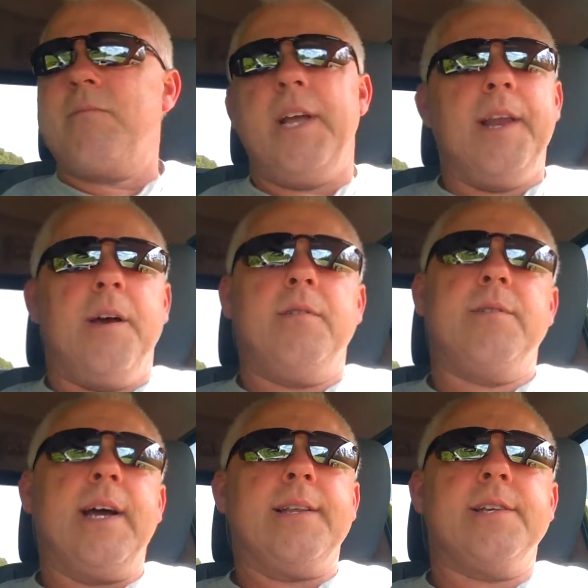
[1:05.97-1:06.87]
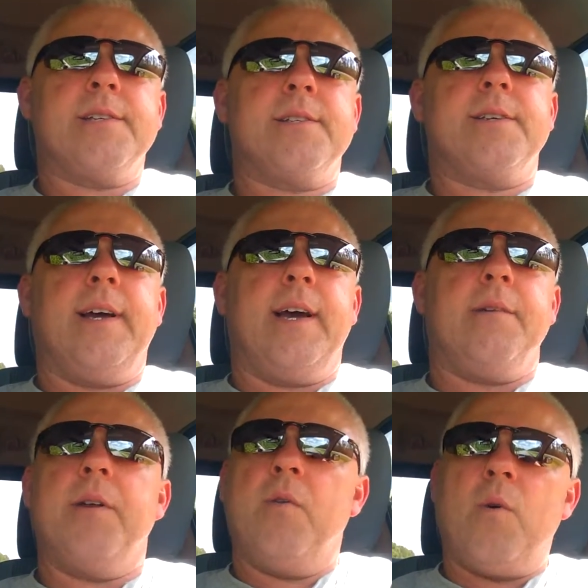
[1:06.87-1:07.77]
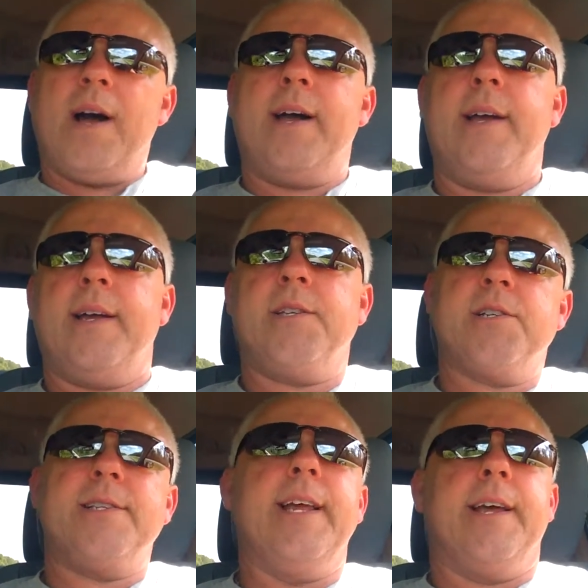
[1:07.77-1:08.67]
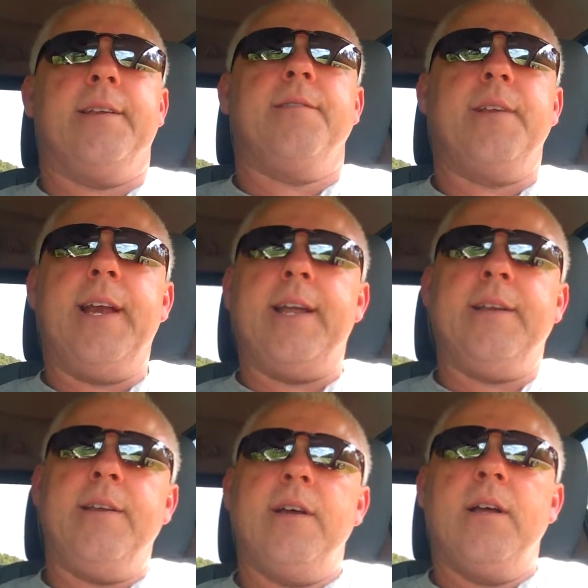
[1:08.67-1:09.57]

You know, I just, I don't know why, I just didn't, they didn't,